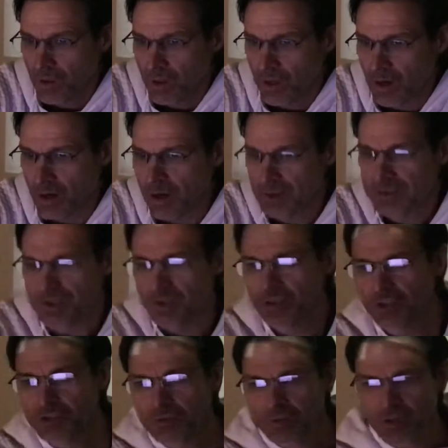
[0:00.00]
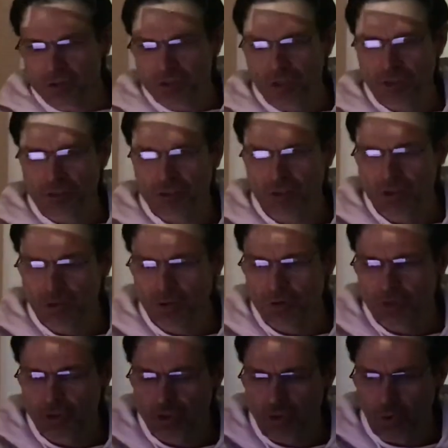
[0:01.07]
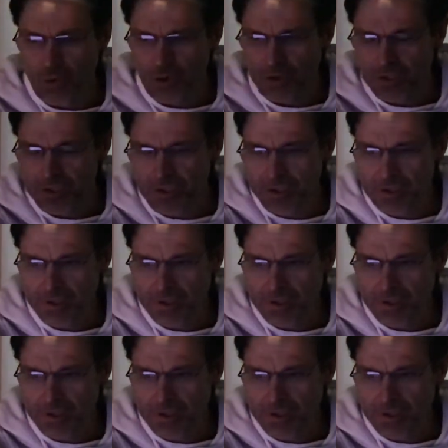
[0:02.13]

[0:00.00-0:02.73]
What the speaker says: All right, so those are those little two short.